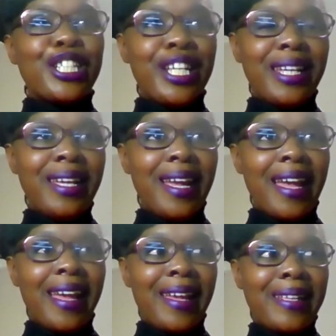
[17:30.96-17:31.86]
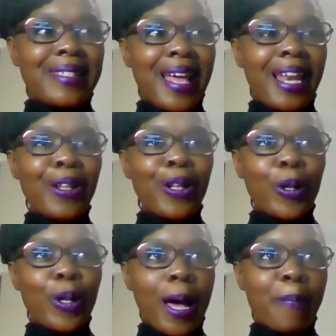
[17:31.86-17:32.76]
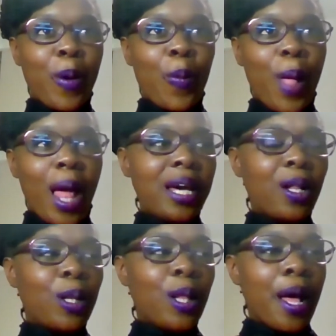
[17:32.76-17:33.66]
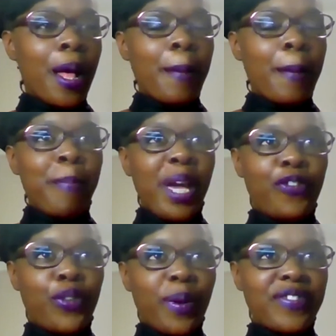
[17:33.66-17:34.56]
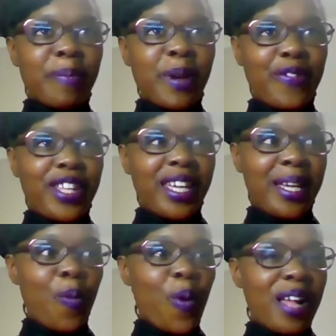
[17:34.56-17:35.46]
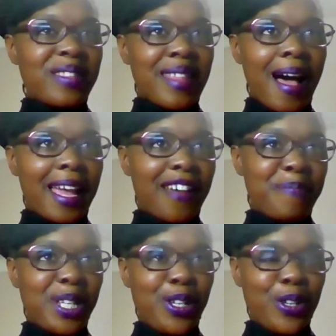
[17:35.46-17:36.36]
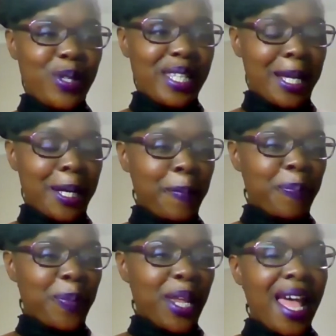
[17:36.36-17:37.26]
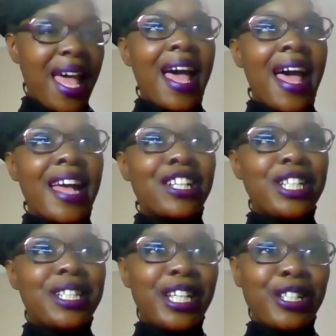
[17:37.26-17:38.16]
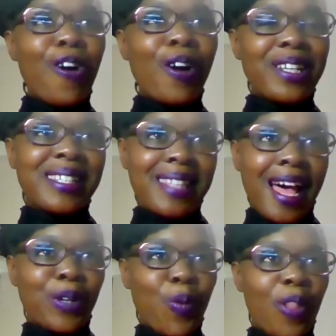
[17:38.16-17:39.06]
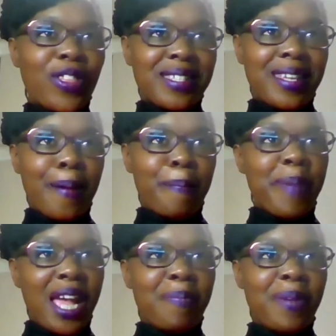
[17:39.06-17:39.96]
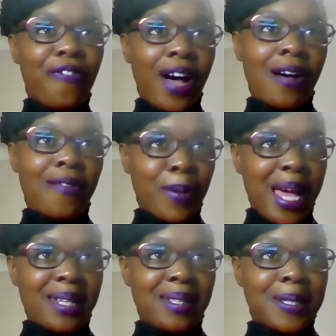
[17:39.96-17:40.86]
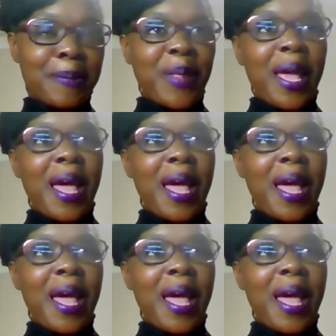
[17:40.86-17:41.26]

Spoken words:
she is a little miffed with some of the words that I have been using. She did not understand what the term baby father meant.